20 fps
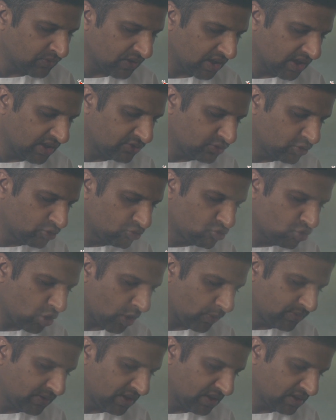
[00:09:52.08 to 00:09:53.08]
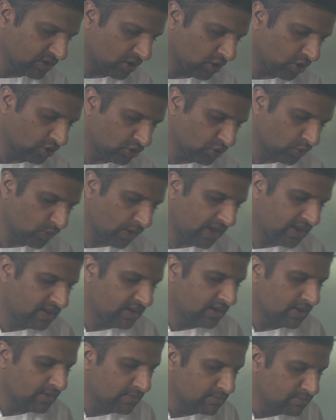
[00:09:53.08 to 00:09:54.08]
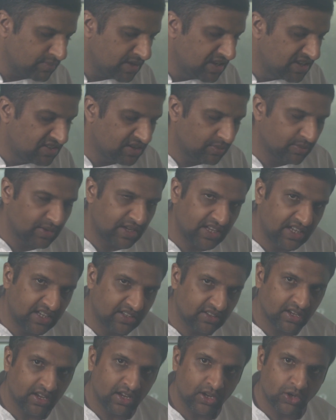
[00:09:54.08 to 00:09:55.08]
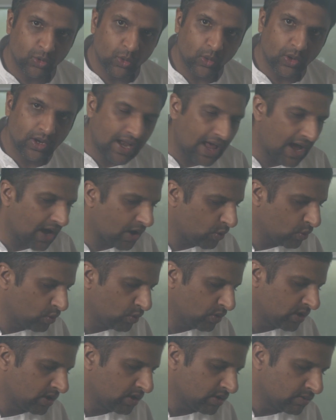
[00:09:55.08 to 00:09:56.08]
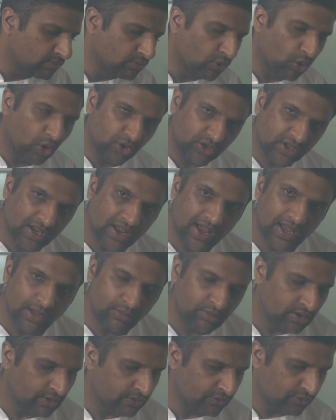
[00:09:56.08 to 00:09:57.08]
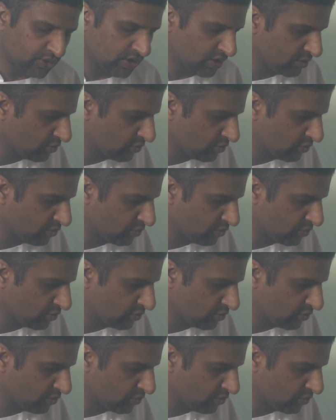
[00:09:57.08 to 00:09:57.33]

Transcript: is to drop this onto a medium heat to allow more time for the